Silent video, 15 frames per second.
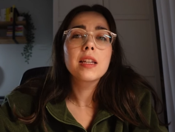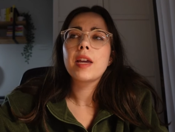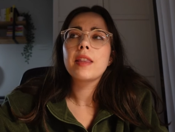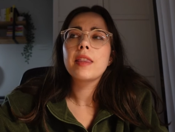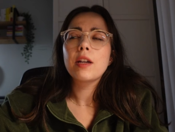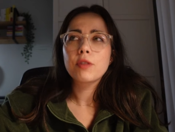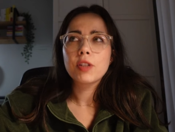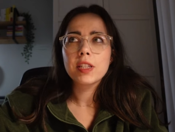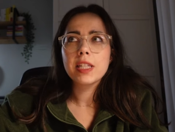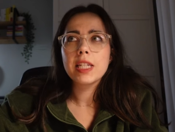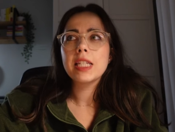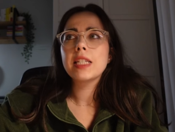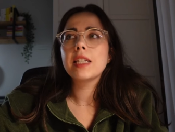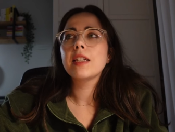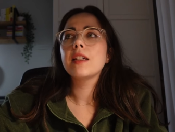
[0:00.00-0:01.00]
and now she's
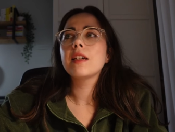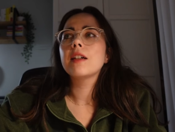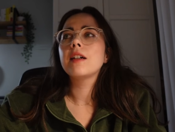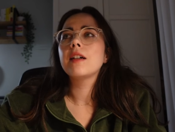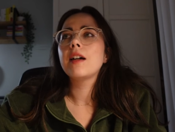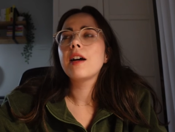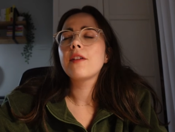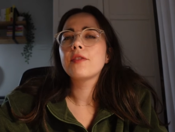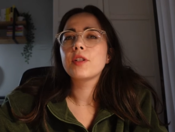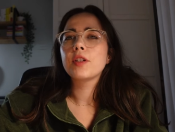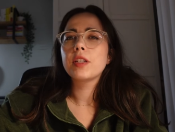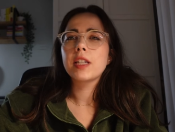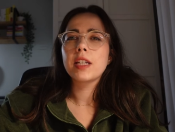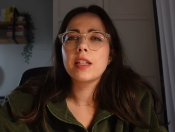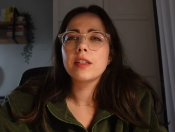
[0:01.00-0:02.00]
eating after
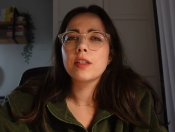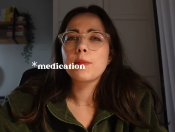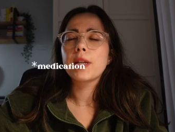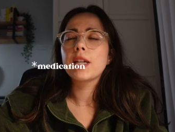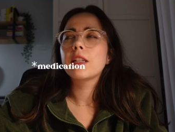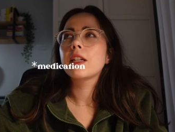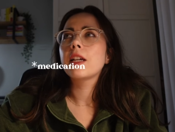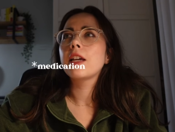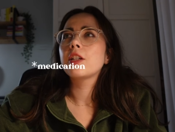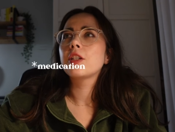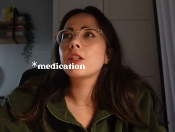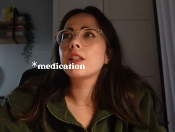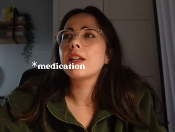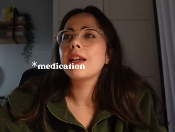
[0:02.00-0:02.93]
taking some medication,